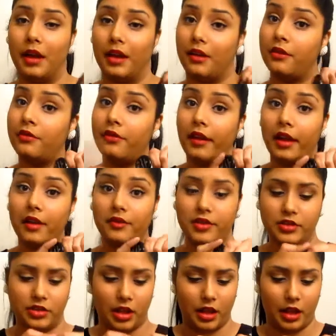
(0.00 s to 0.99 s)

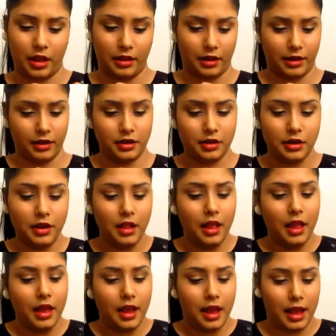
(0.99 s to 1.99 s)
favorite gel eyeliner,
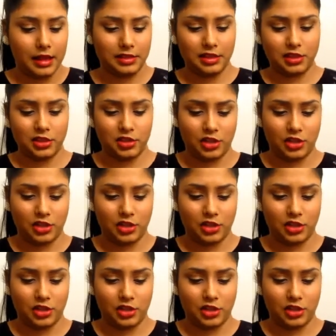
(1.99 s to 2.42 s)
Essence